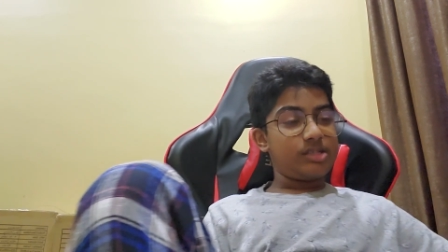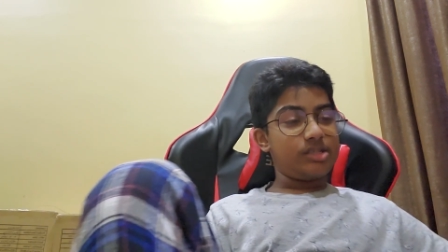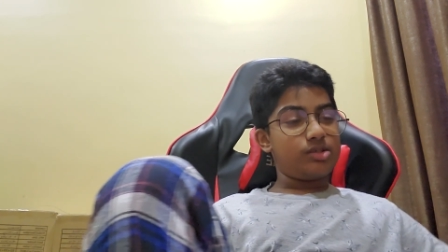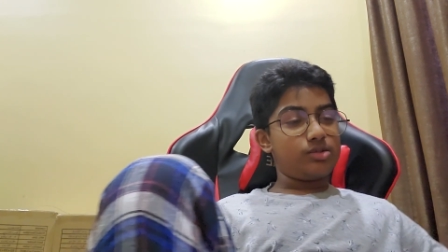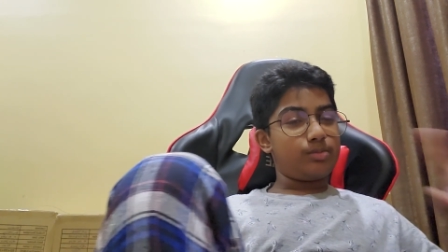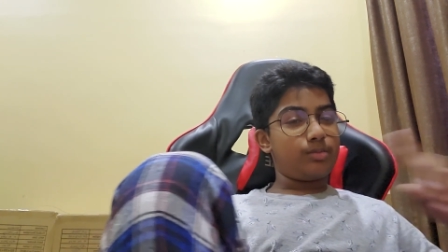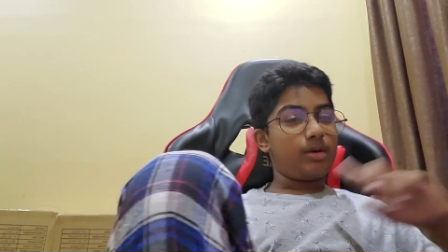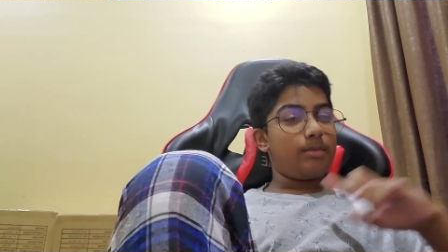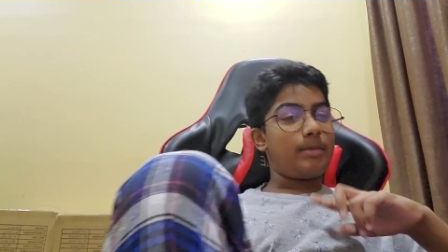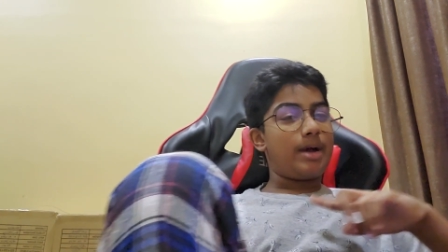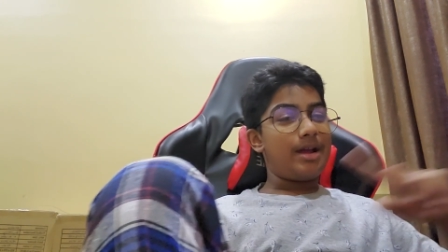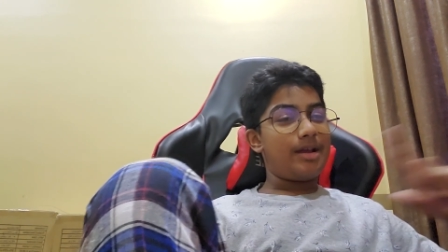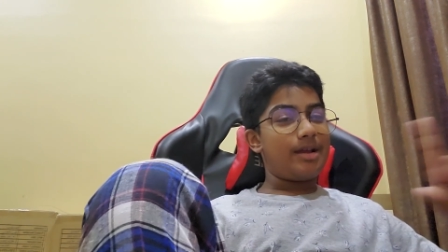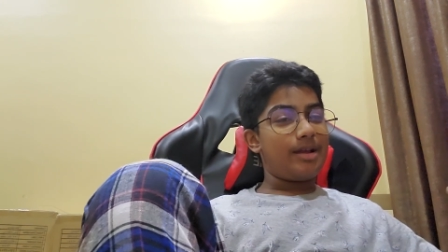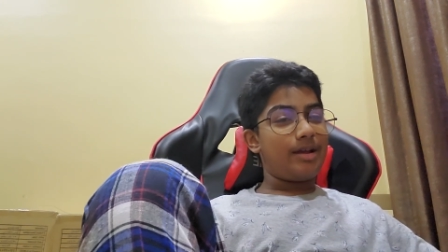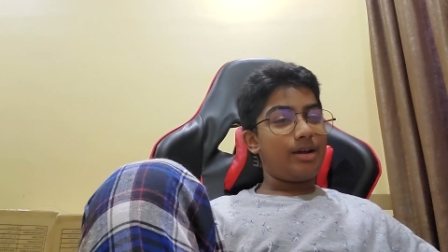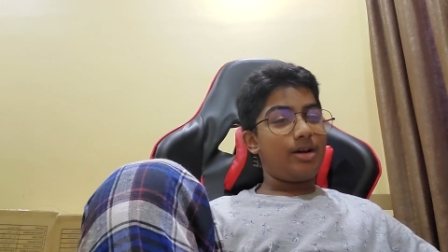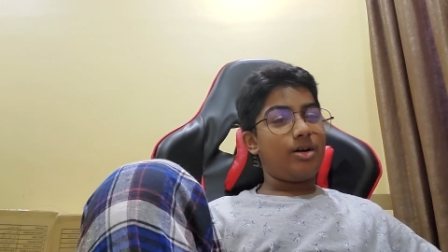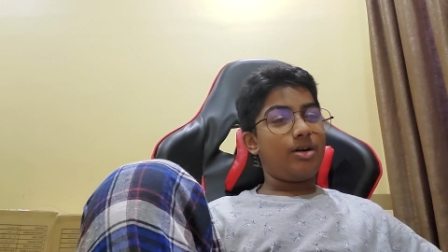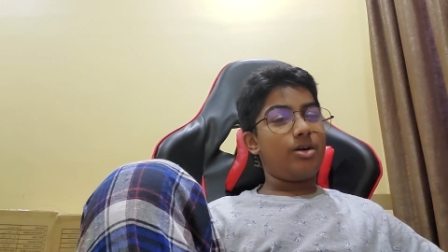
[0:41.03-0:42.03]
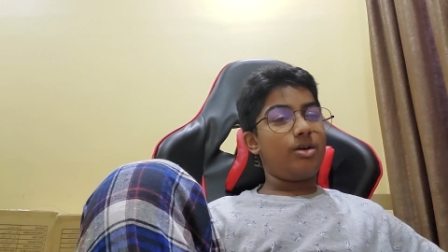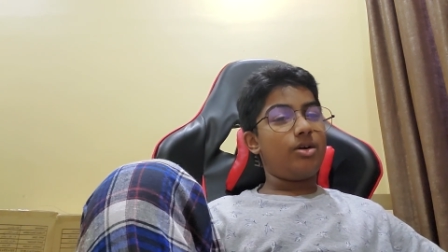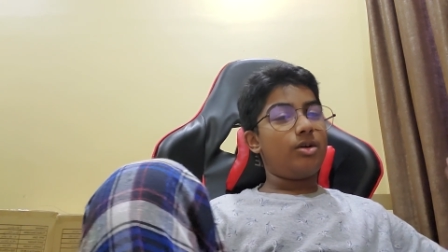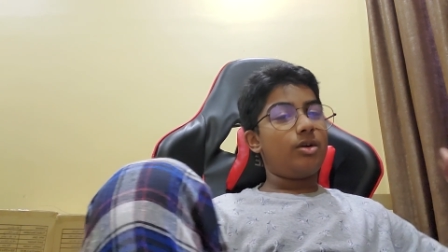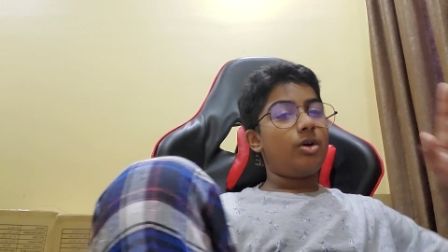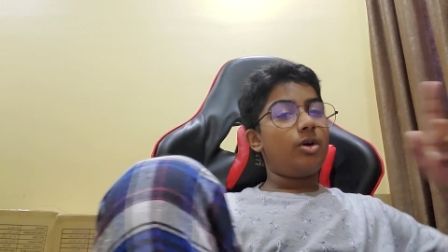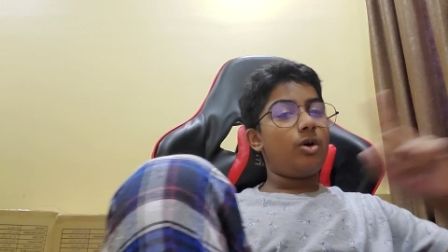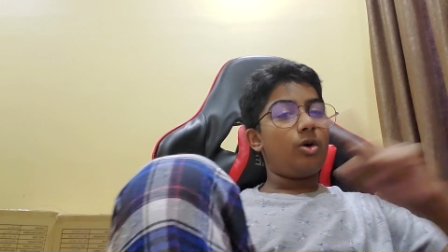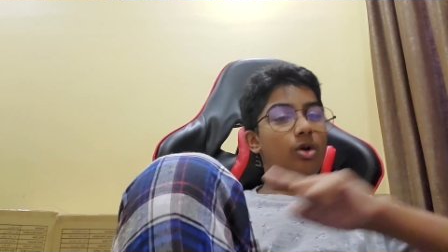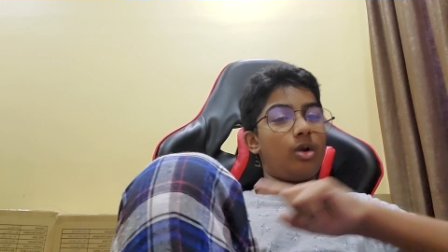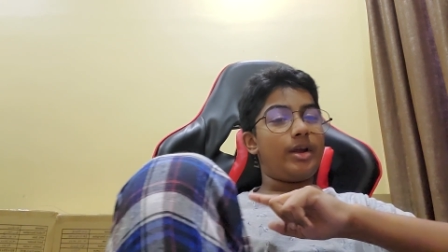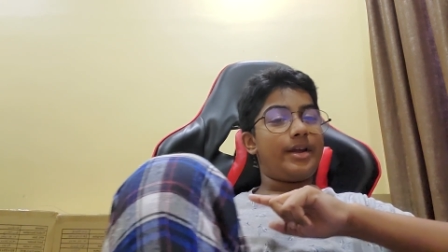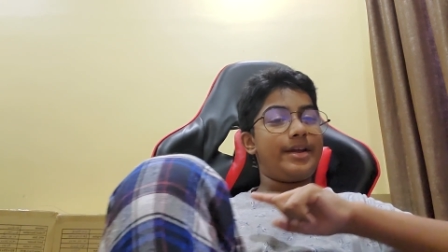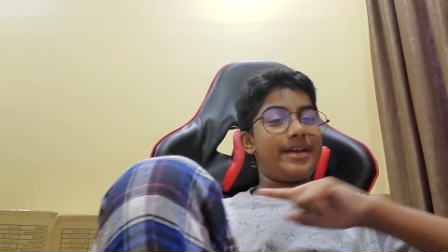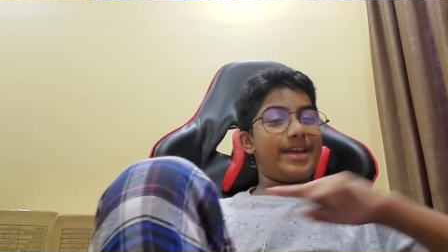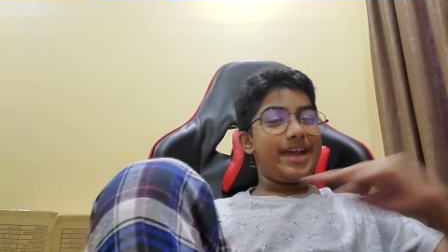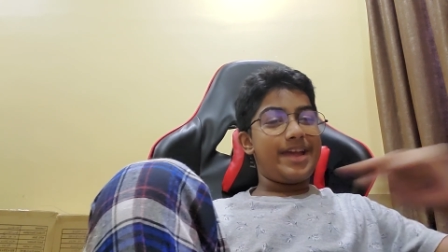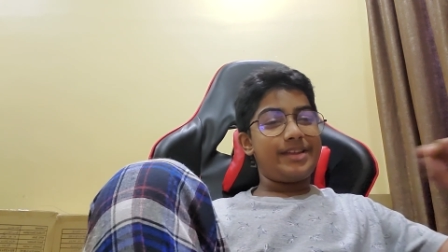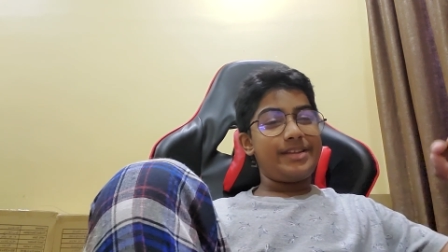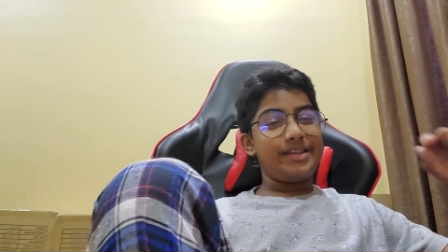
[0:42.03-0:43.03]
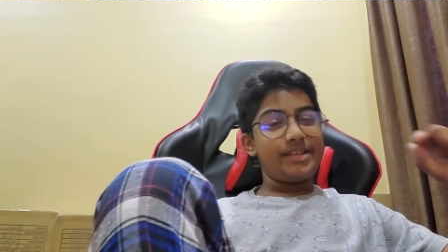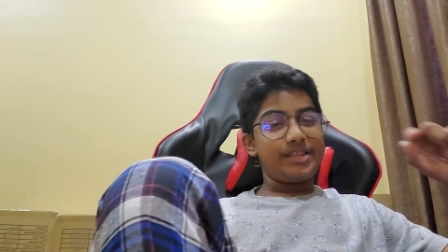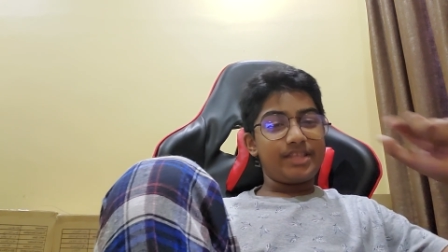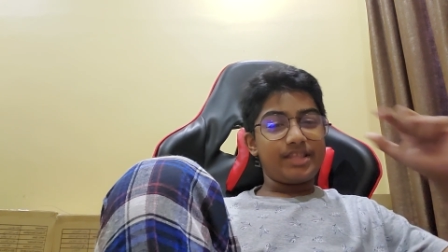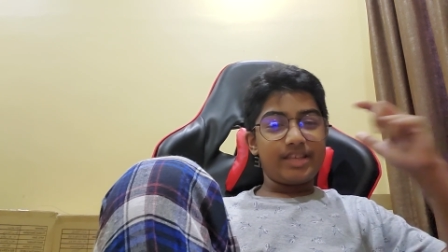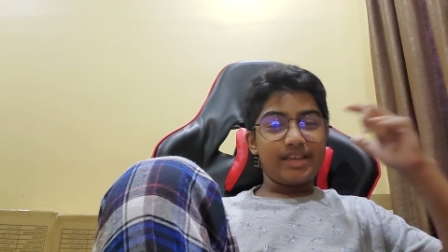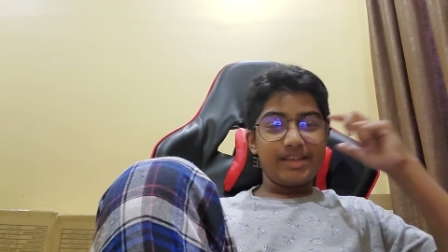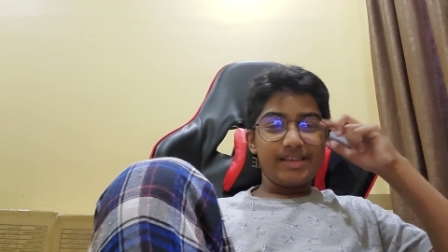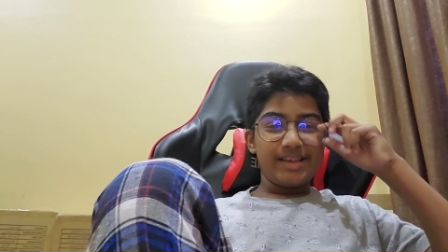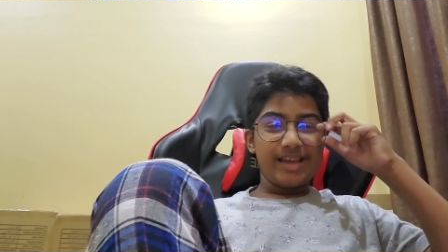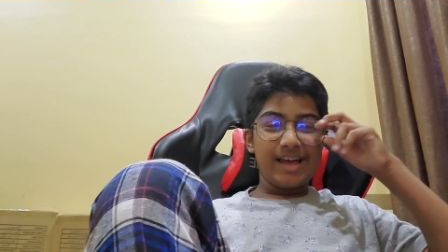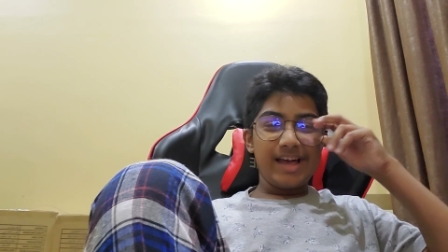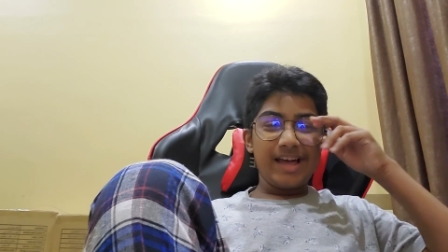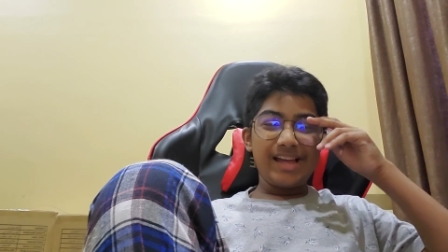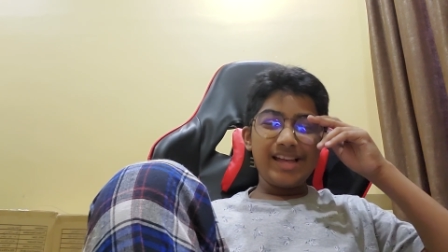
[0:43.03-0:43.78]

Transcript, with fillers: Super Mario or anything.